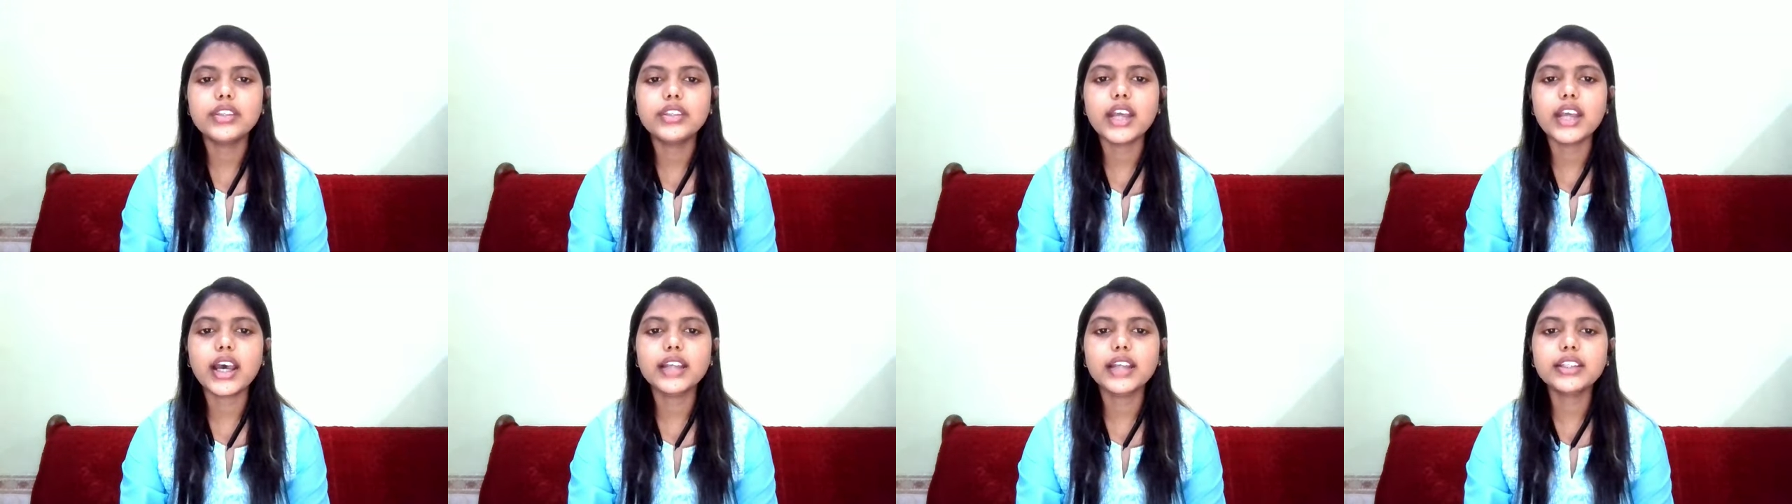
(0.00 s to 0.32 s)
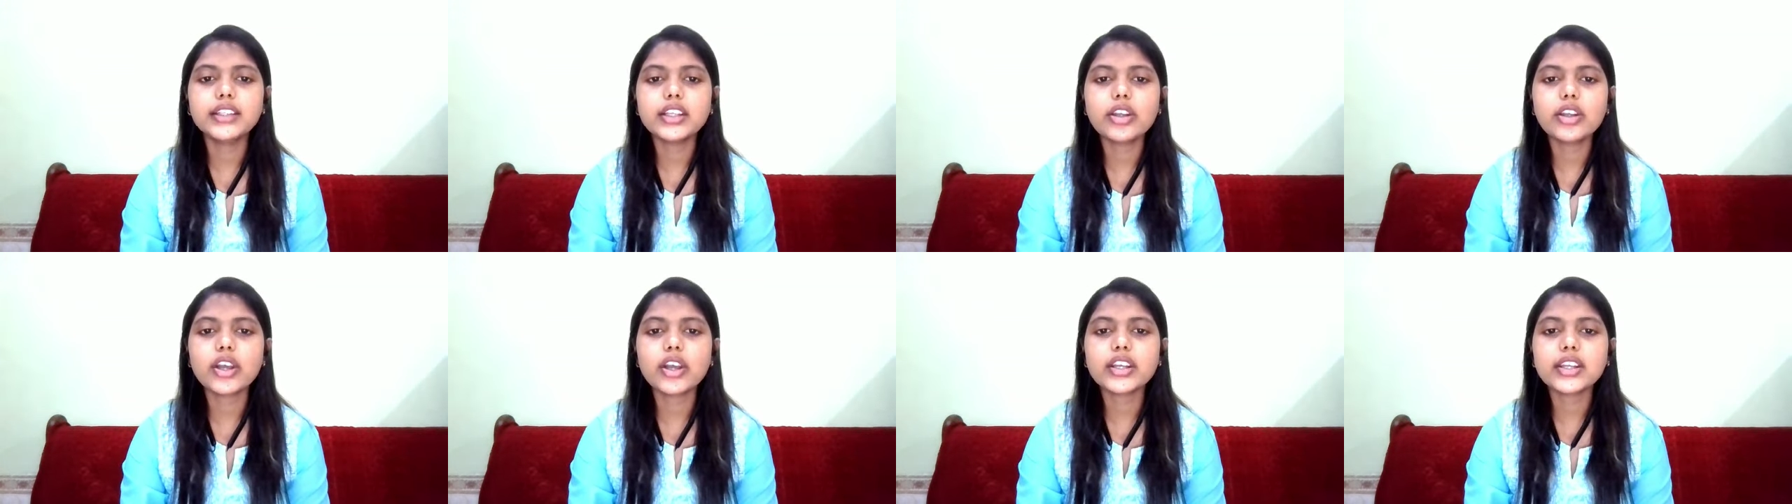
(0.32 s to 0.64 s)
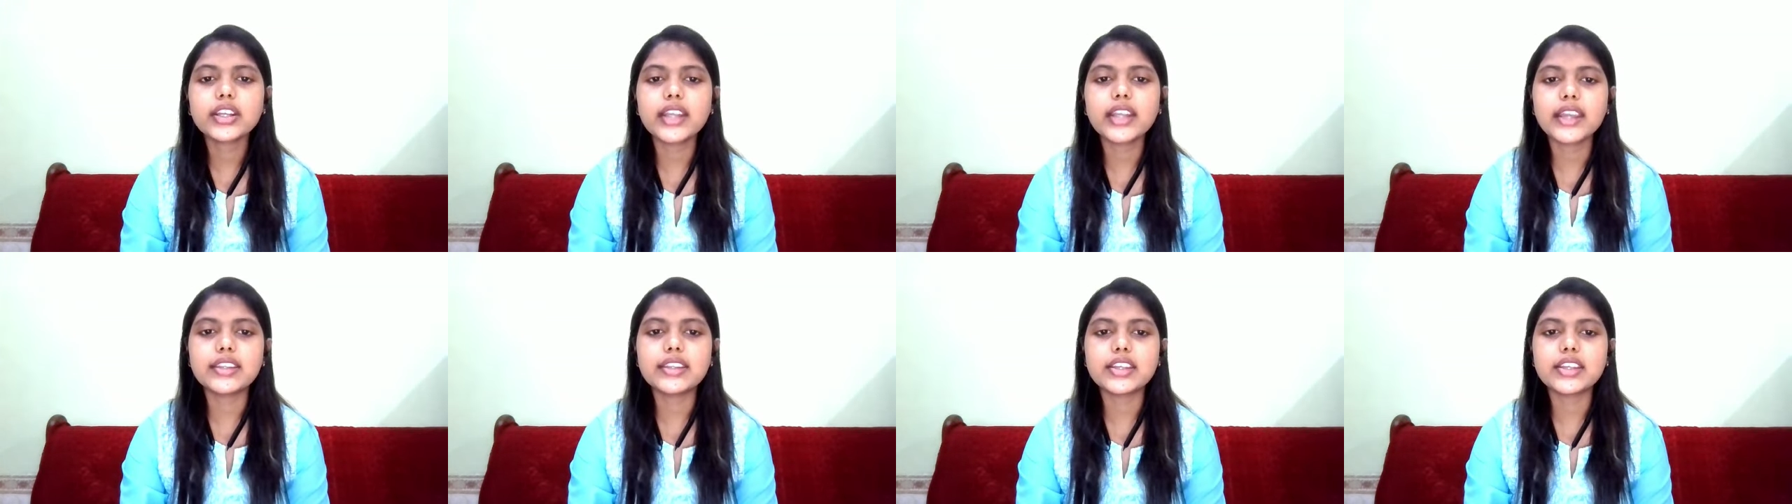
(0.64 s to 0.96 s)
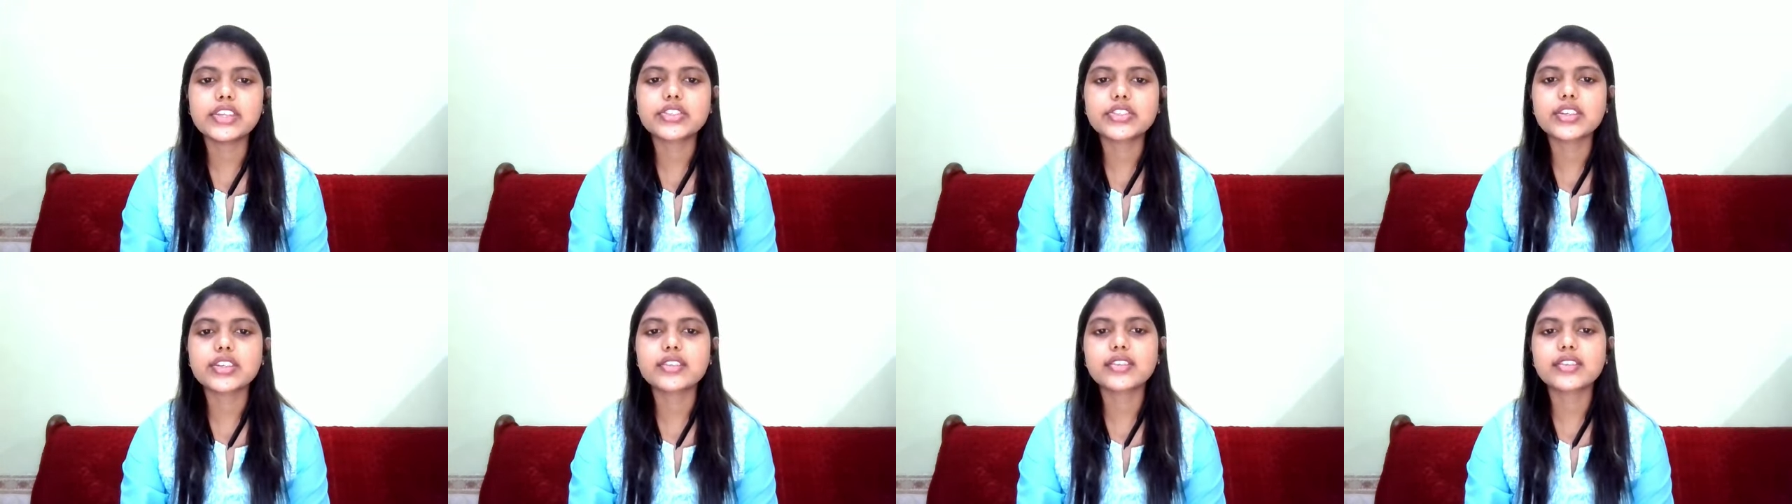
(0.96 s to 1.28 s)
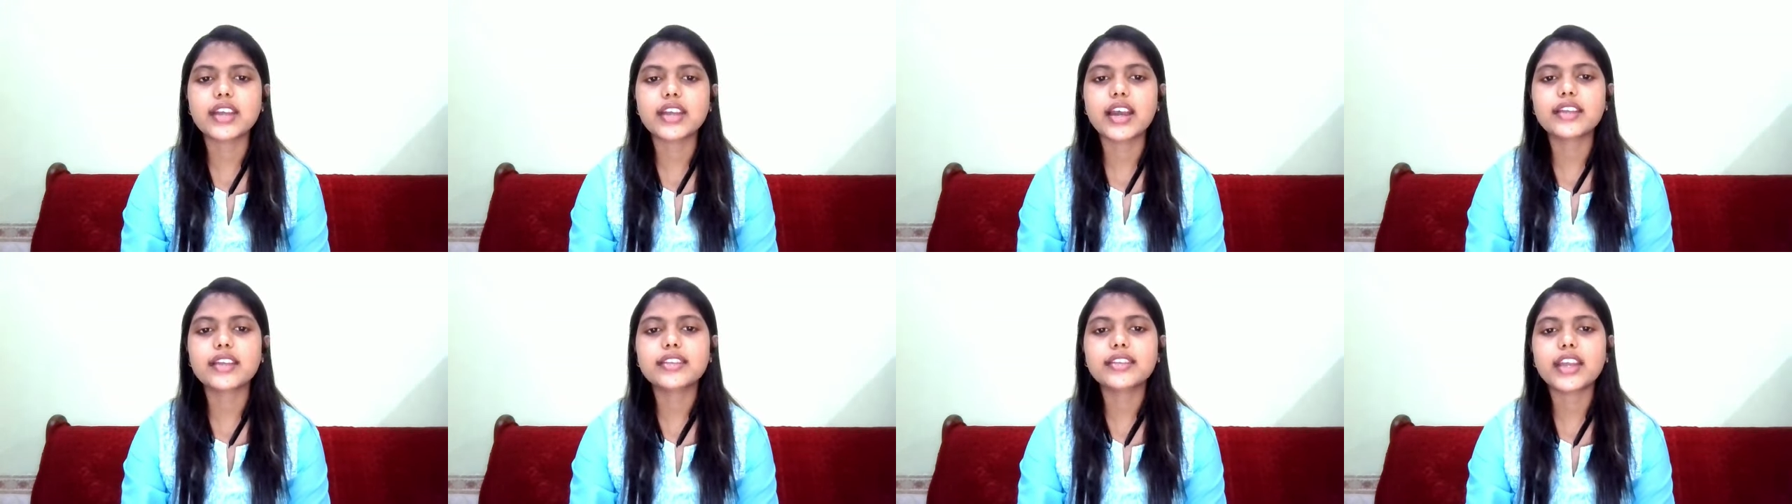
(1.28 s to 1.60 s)
The other
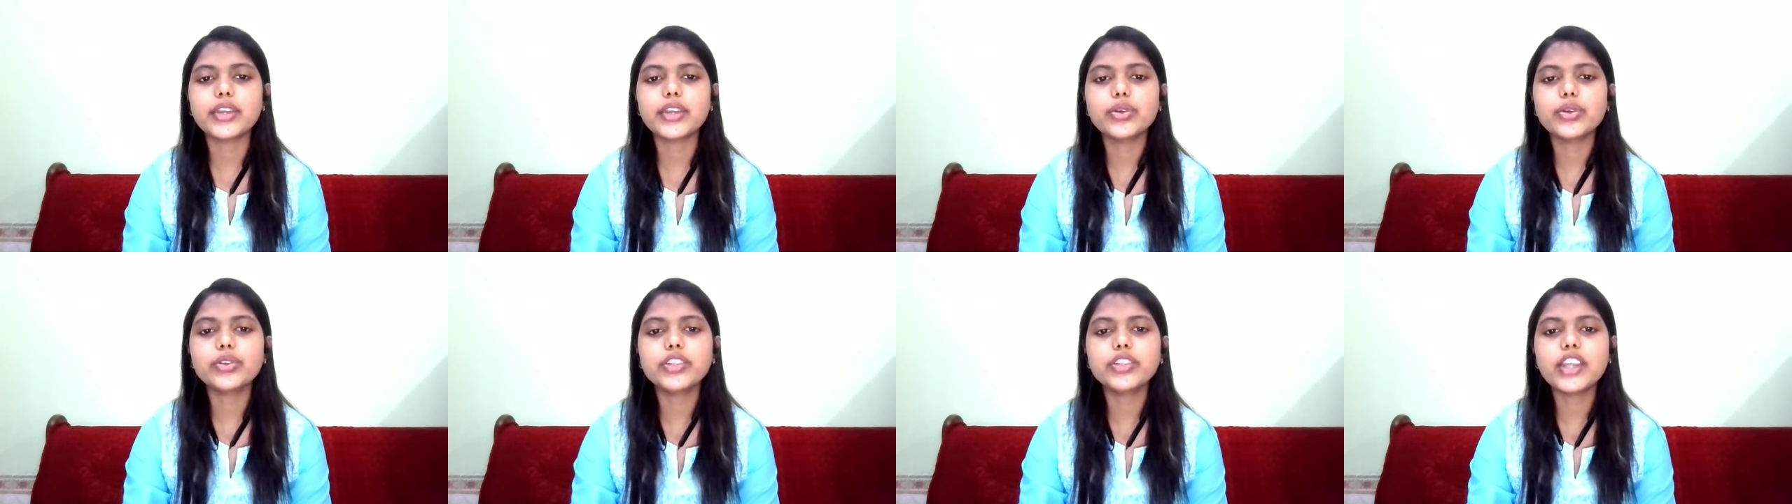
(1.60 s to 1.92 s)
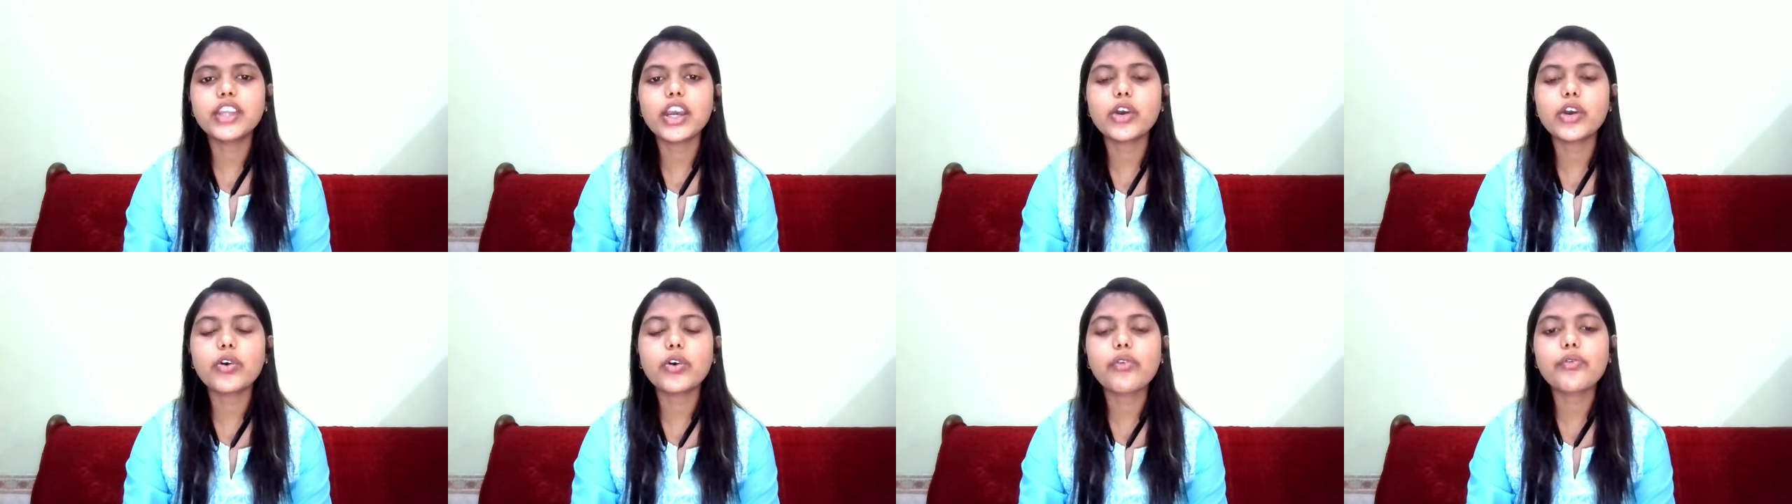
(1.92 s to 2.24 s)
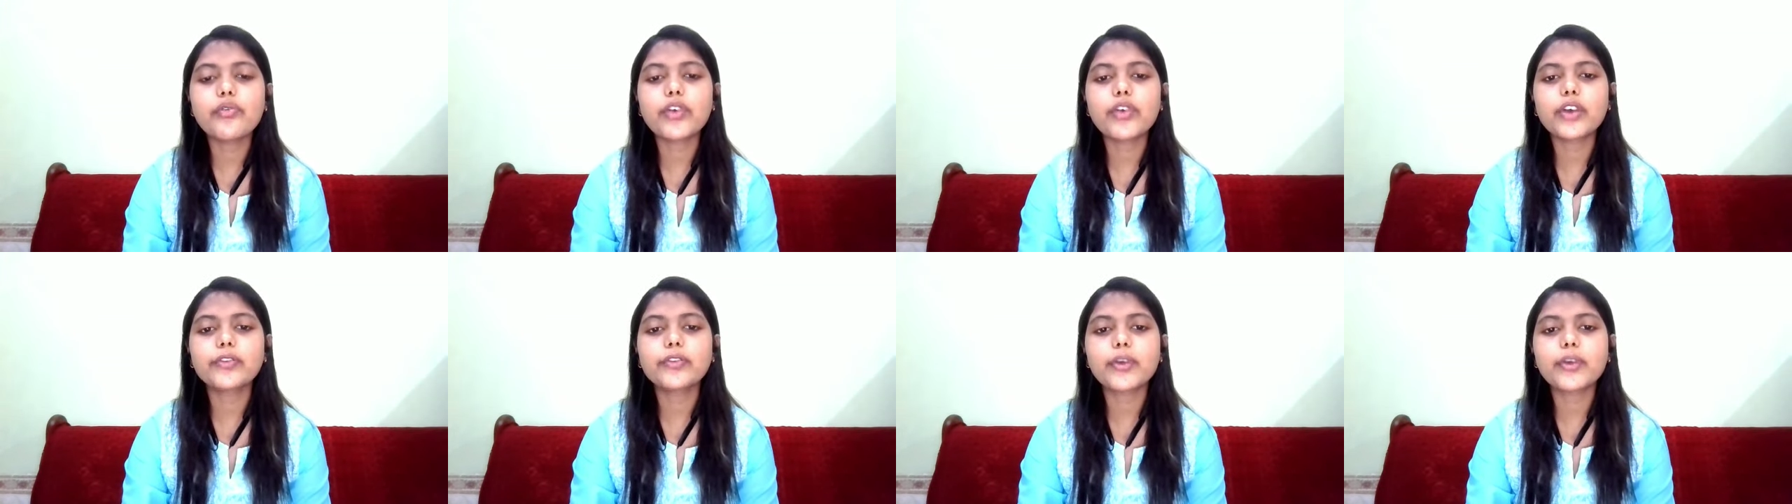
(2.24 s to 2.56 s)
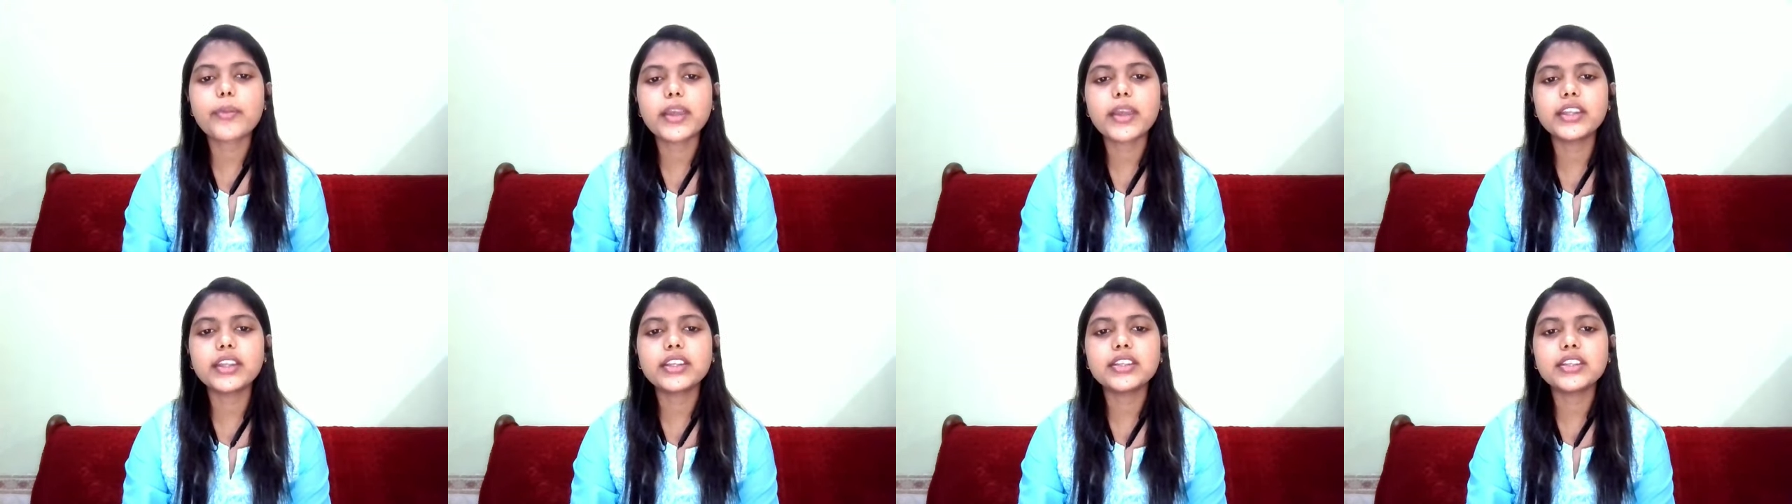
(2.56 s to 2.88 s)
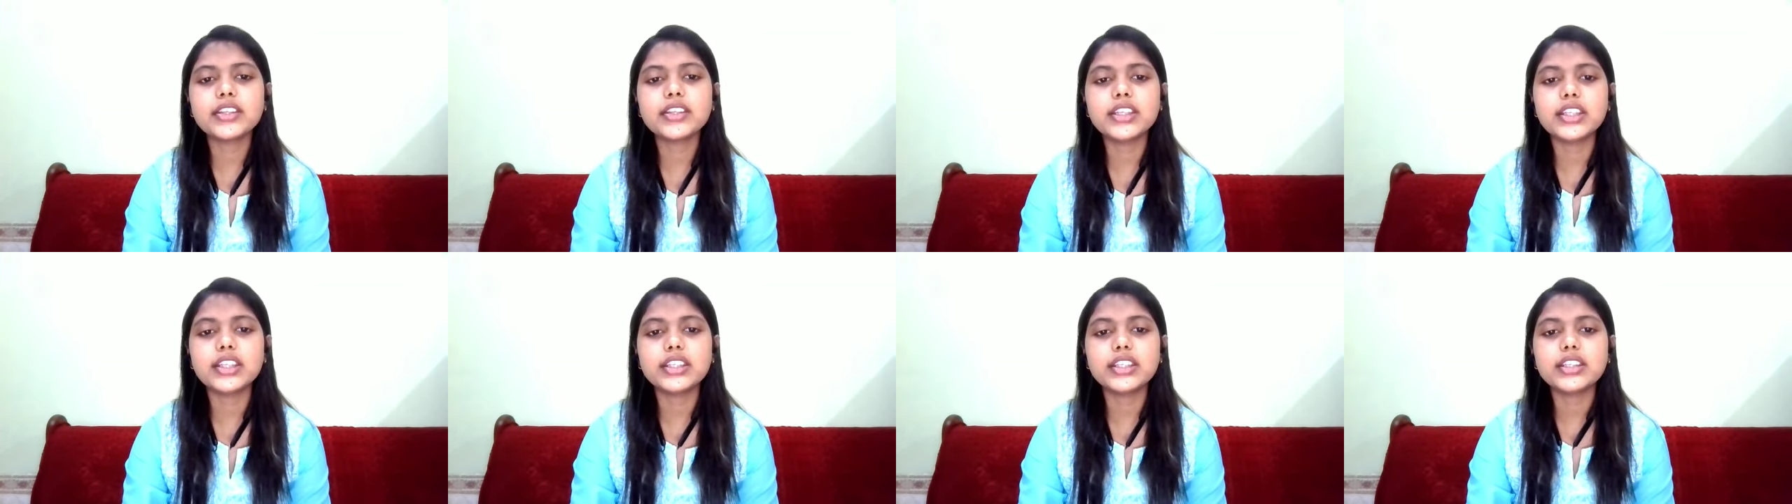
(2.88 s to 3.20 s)
organizations are Sayodhya Home for Women
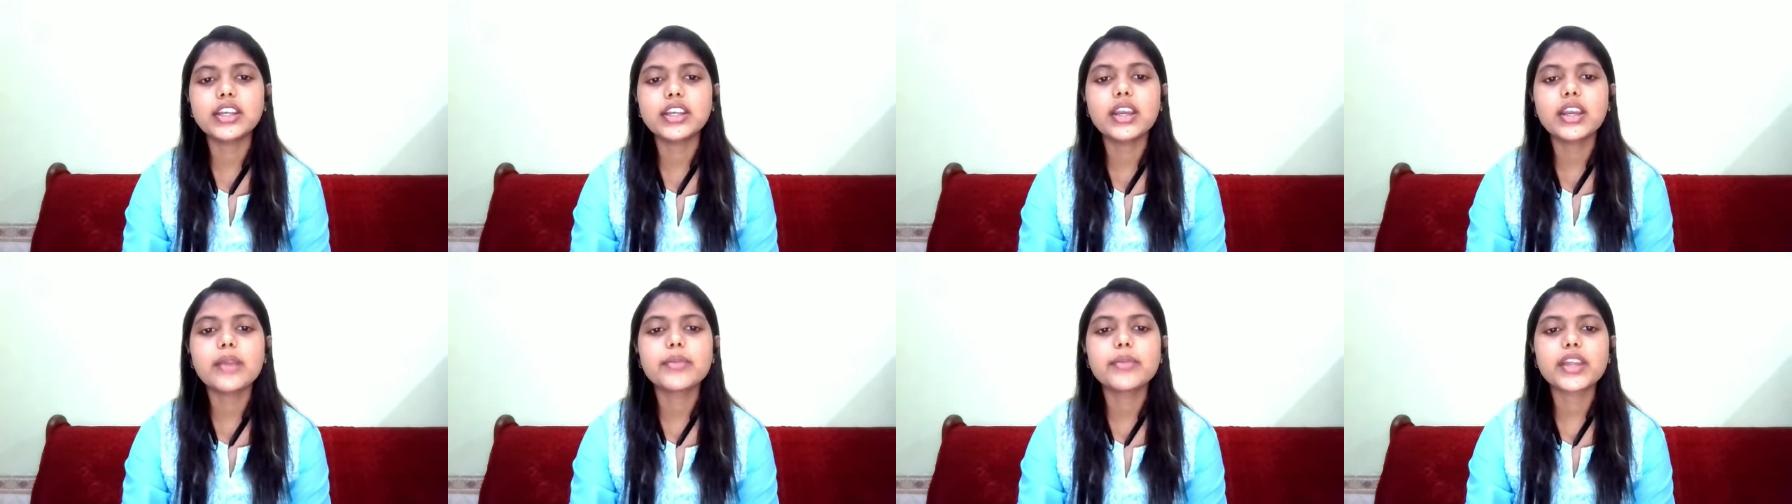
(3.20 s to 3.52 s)
in Need,